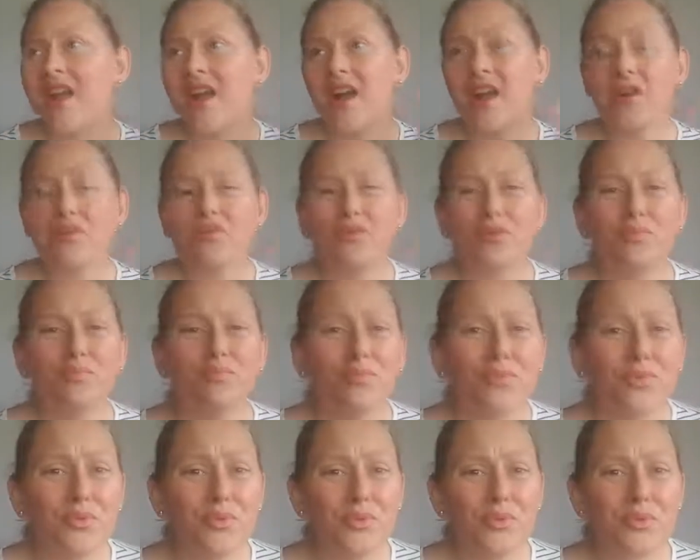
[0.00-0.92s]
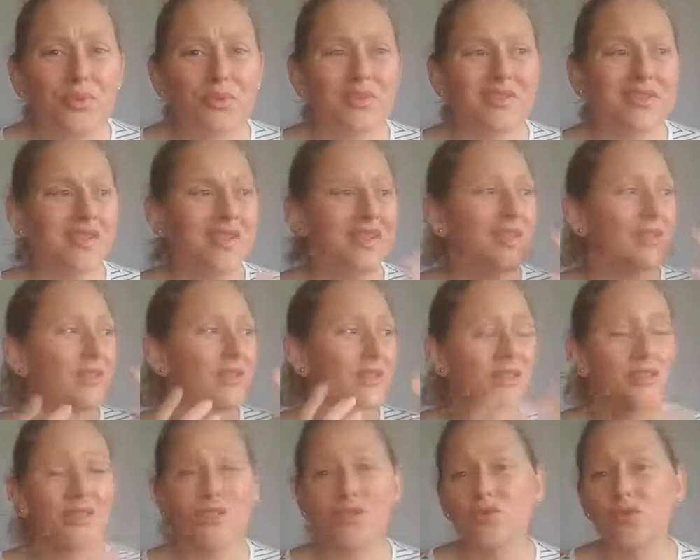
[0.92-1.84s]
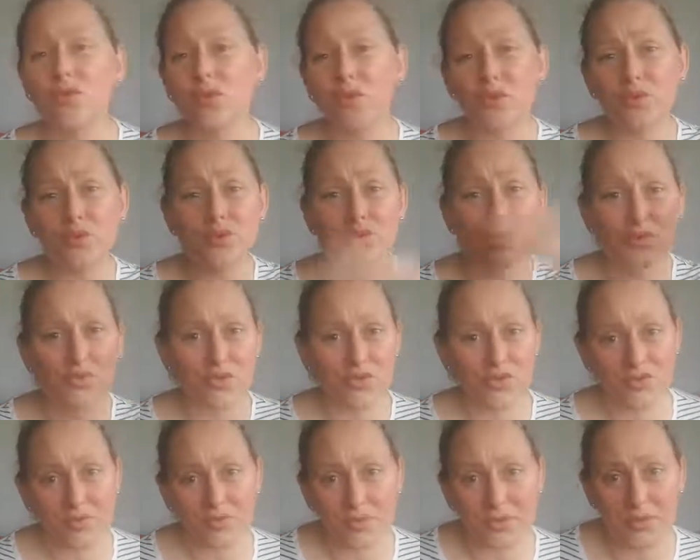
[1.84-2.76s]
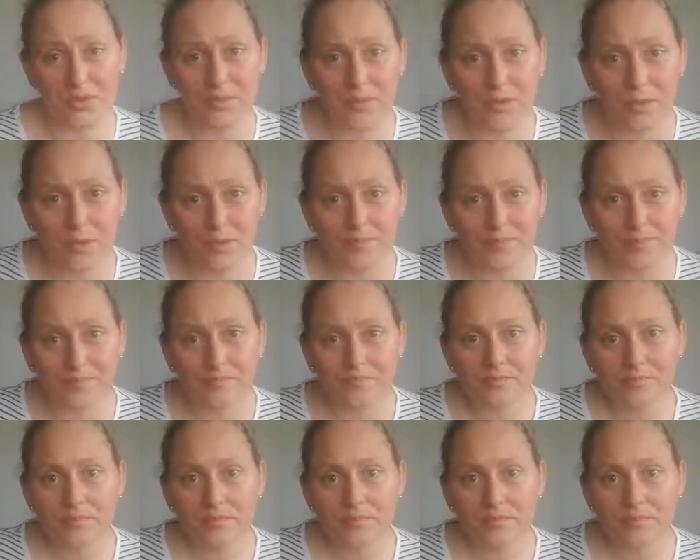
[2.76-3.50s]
I read books. I listened to all sorts of people